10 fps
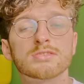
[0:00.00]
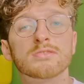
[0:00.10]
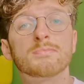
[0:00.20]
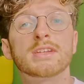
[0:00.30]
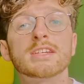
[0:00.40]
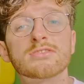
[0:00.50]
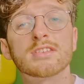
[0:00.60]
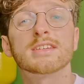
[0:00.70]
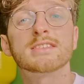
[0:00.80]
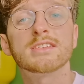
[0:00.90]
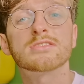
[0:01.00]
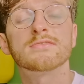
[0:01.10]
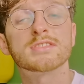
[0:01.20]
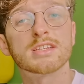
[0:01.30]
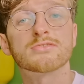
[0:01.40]
the pedestrianisation
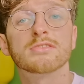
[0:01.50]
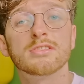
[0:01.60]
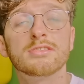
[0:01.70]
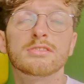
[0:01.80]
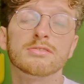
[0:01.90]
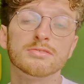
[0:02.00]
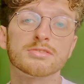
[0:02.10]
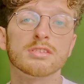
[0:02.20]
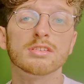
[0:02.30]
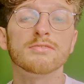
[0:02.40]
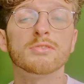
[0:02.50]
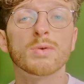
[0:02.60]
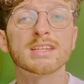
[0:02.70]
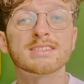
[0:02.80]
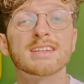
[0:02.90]
of central London, or certainly of the
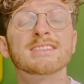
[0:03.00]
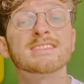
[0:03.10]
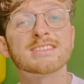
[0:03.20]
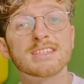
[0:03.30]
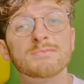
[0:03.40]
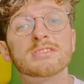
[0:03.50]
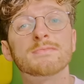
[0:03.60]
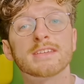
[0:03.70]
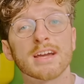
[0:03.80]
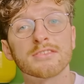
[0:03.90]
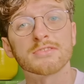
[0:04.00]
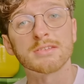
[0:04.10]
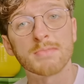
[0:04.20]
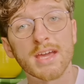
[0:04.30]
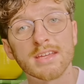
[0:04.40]
West End, seems to be
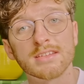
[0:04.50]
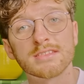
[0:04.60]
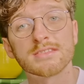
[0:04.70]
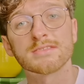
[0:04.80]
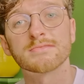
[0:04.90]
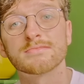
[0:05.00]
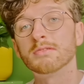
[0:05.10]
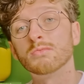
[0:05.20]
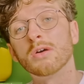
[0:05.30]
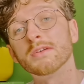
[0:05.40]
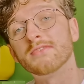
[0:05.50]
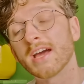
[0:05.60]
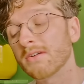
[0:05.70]
gathering pace. But what we've now